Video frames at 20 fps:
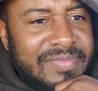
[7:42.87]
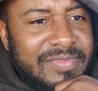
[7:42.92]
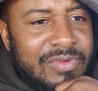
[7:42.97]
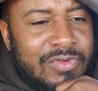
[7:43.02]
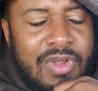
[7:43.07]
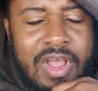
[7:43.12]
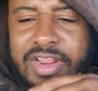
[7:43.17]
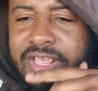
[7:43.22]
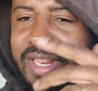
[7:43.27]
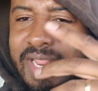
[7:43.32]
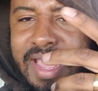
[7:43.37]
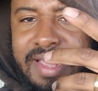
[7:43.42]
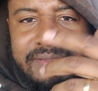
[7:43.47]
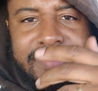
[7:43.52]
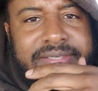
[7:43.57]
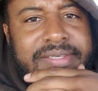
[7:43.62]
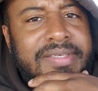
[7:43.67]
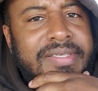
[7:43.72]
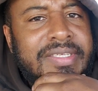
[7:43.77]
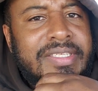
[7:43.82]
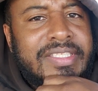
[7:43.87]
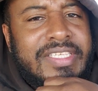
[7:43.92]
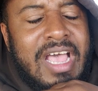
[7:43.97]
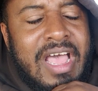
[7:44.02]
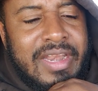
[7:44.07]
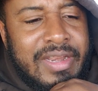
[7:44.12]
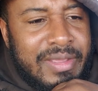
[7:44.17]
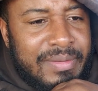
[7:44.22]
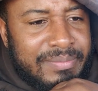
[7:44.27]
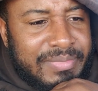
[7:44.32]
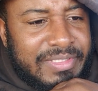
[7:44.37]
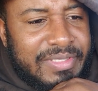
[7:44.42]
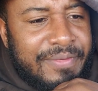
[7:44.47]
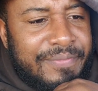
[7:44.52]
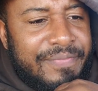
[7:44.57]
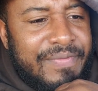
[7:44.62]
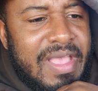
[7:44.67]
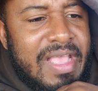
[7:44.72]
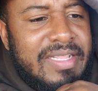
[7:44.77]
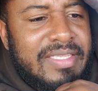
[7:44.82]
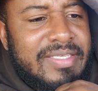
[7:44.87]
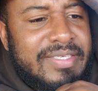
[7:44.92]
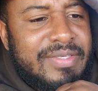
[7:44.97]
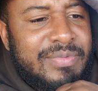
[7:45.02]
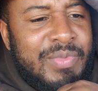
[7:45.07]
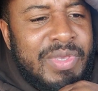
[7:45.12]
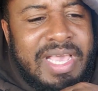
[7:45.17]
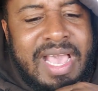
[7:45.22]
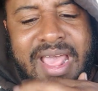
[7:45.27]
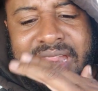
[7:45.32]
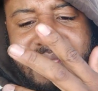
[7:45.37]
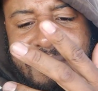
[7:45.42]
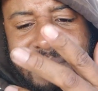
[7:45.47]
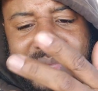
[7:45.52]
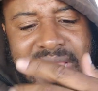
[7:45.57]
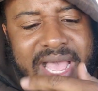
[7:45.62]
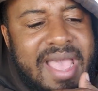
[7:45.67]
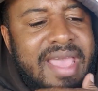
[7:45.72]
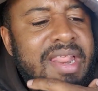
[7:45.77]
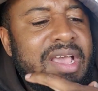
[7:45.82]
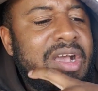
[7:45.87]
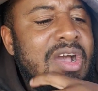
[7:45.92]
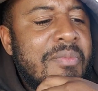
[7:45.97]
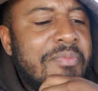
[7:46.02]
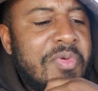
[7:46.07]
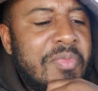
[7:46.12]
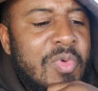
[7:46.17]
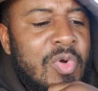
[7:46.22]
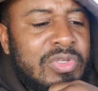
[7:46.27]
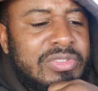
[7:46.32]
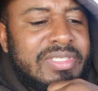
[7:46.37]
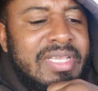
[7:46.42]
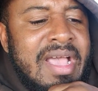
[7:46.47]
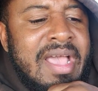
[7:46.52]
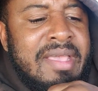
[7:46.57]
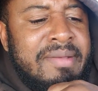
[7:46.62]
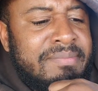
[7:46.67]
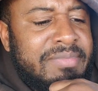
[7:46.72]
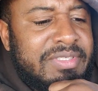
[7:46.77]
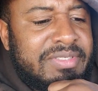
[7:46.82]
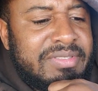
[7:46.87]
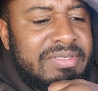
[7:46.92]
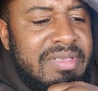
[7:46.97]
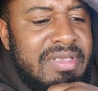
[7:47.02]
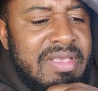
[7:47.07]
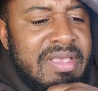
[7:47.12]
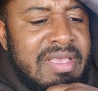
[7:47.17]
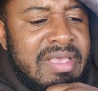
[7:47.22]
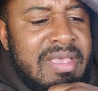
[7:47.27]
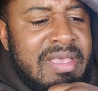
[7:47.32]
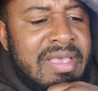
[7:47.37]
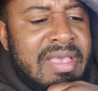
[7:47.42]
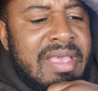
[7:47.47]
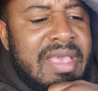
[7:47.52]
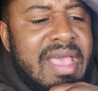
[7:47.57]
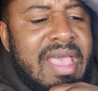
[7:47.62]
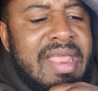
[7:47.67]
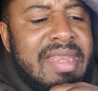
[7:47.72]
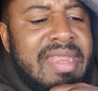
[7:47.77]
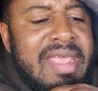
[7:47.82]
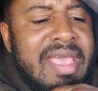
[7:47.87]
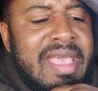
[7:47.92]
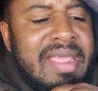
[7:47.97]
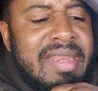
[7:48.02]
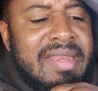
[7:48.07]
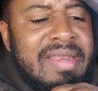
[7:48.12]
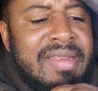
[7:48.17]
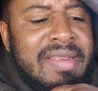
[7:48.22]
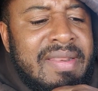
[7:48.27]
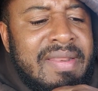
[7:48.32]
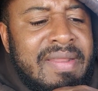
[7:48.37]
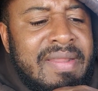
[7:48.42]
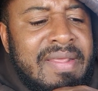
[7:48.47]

running at Tottenham's defense. We got him behind a couple more times. And then,